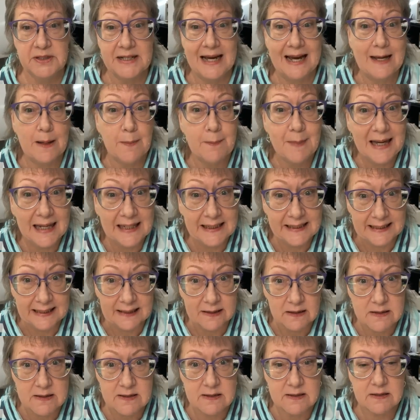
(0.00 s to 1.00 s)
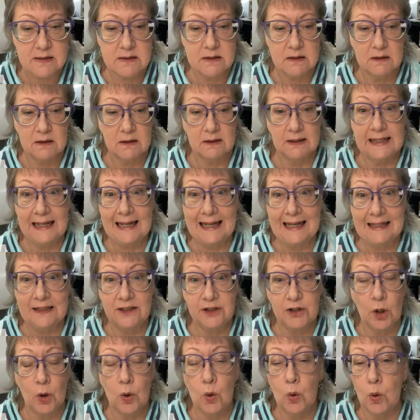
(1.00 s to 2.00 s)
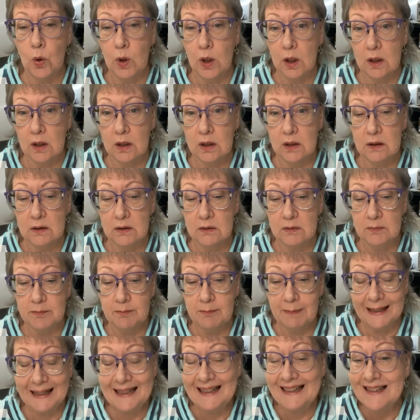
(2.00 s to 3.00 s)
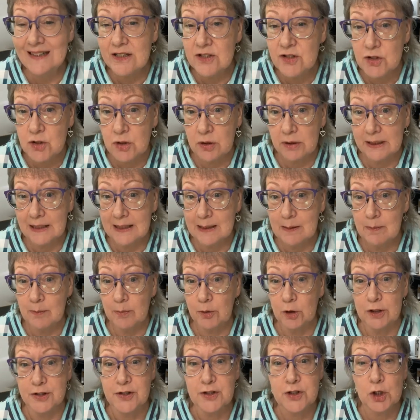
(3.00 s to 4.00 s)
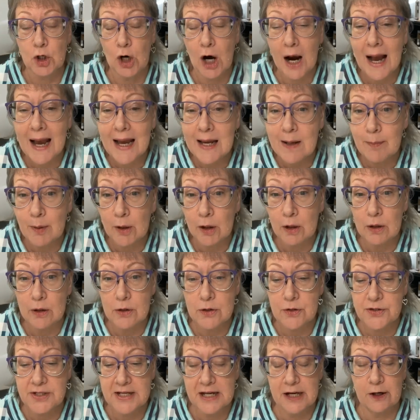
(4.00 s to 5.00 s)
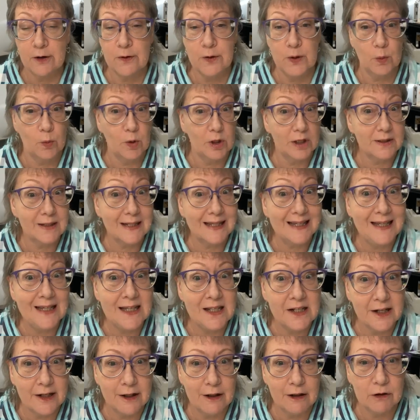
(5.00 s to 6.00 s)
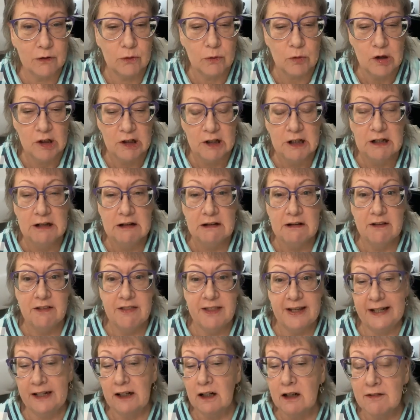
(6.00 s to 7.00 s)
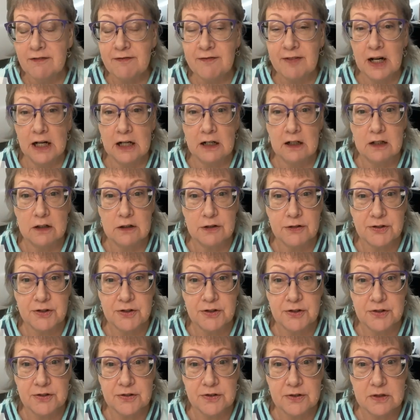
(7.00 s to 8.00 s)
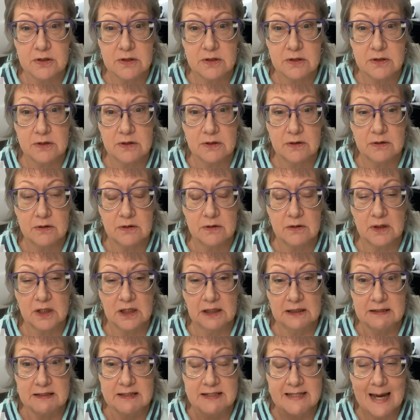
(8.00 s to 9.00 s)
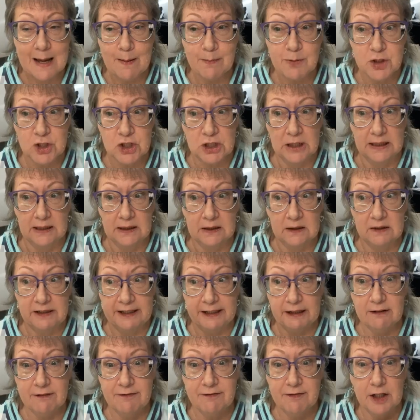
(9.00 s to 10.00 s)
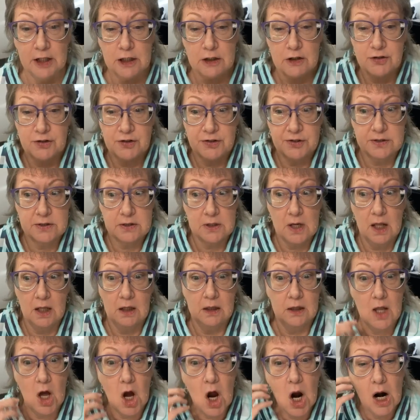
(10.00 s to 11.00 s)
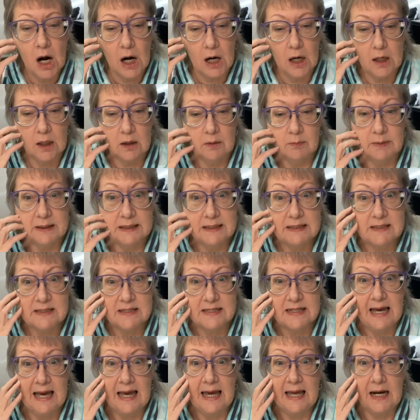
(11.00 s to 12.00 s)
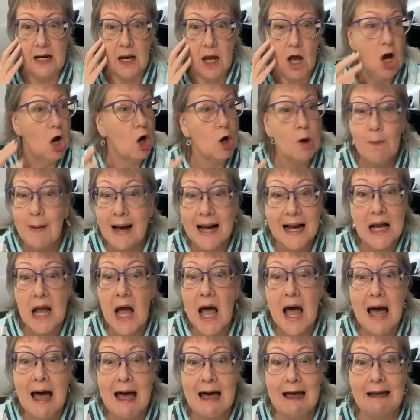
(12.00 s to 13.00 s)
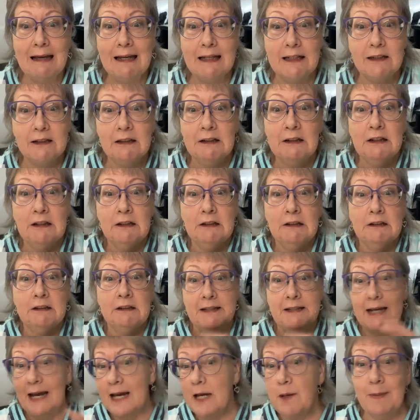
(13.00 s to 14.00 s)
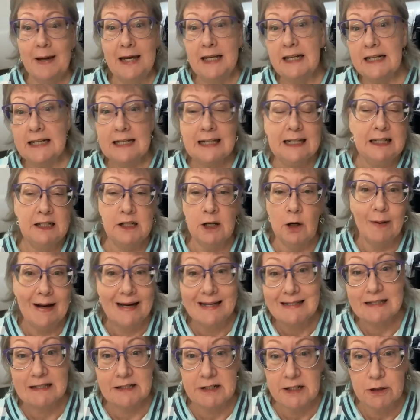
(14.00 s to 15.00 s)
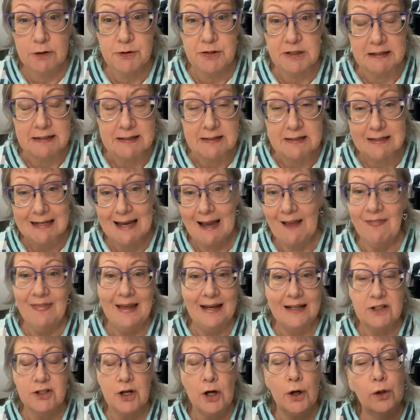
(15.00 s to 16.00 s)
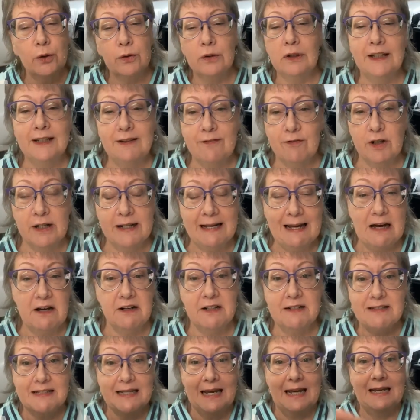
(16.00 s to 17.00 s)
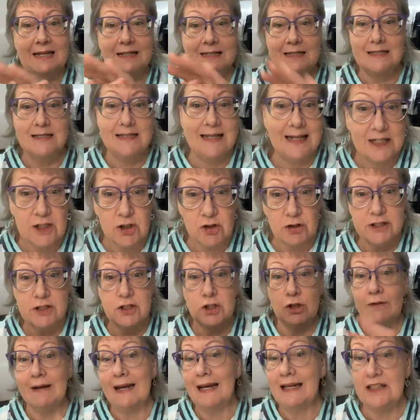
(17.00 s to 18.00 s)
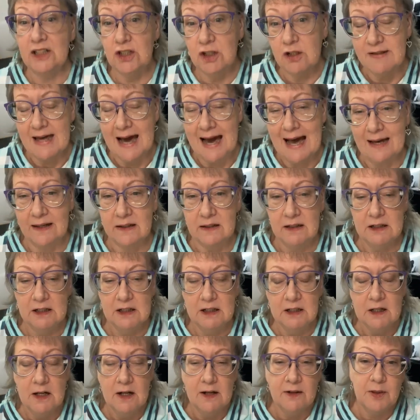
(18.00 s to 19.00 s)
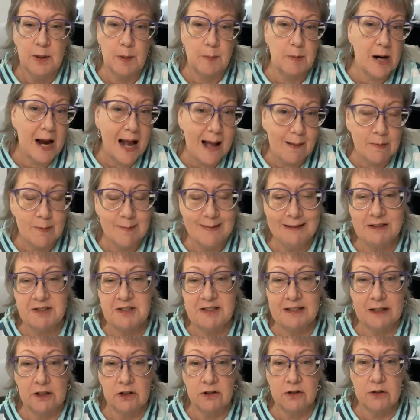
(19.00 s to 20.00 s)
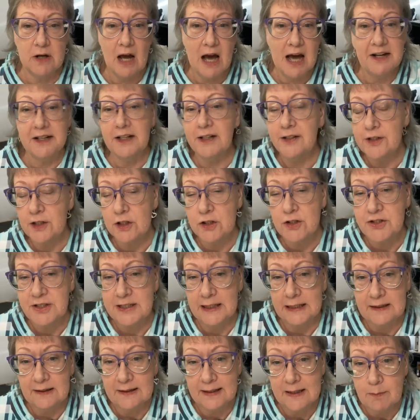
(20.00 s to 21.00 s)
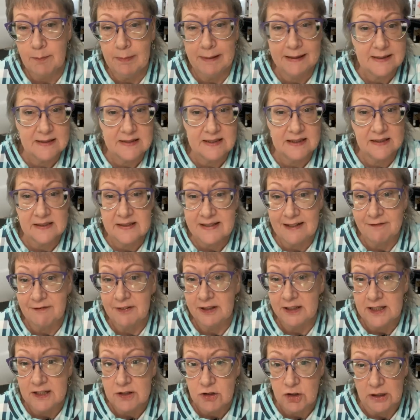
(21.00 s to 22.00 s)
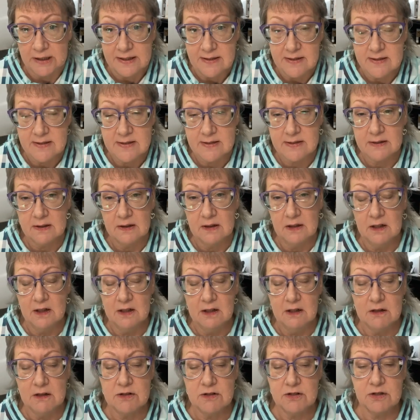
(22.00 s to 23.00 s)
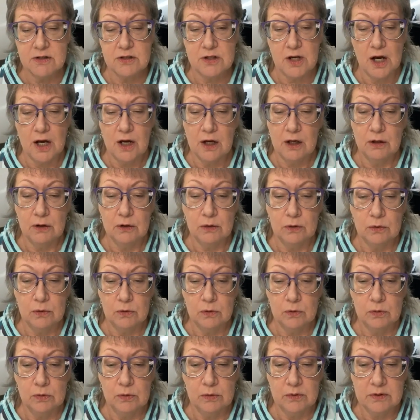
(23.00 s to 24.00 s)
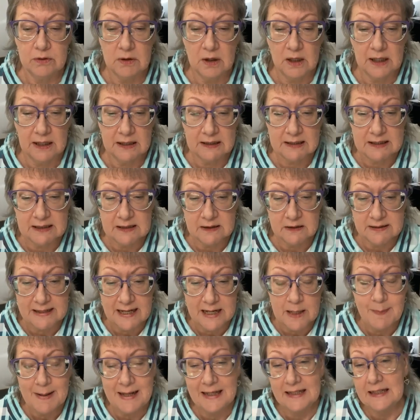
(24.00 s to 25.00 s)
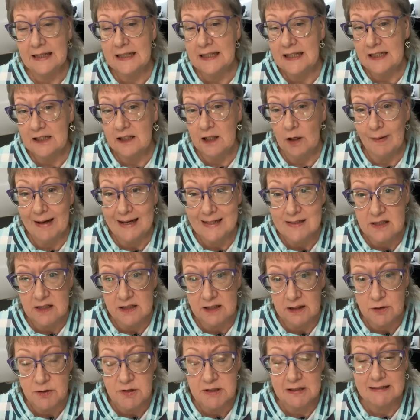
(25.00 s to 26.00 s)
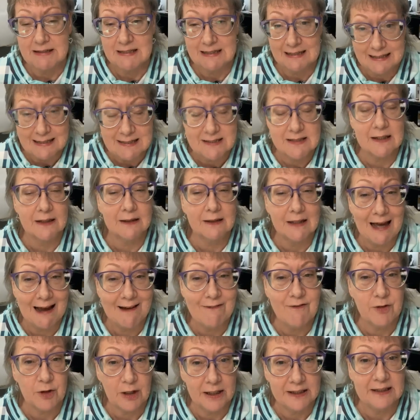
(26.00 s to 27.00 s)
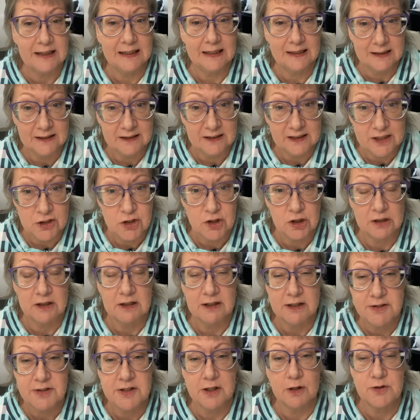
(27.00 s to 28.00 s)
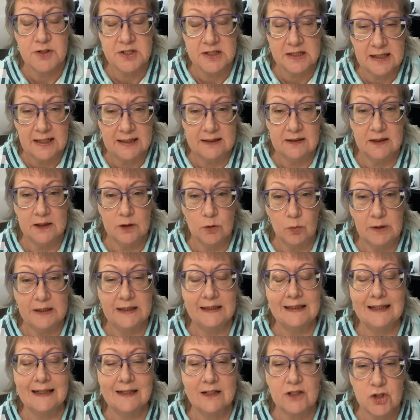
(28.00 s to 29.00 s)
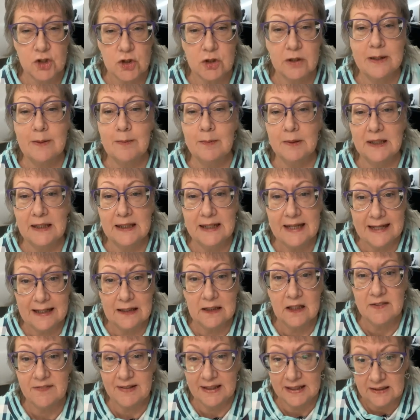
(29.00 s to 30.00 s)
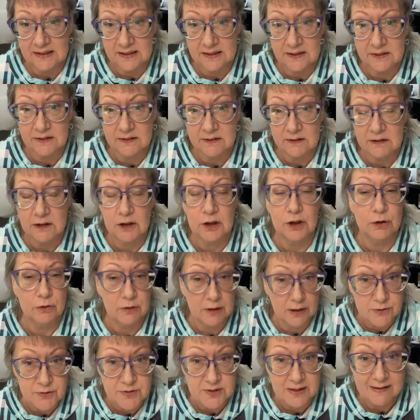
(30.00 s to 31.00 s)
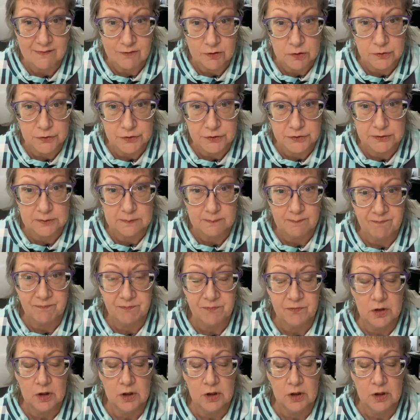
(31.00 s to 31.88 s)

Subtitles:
diabetics and or mainstream prescribers hear the word keto, their first conception, their first alarm is that, oh my God, diabetic ketoacidosis, and they totally freak out and say it's dangerous, you can't do that. The problem is they're not understanding basic definitions. So diabetic ketoacidosis is a life-threatening condition associated with extremely elevated glucose levels.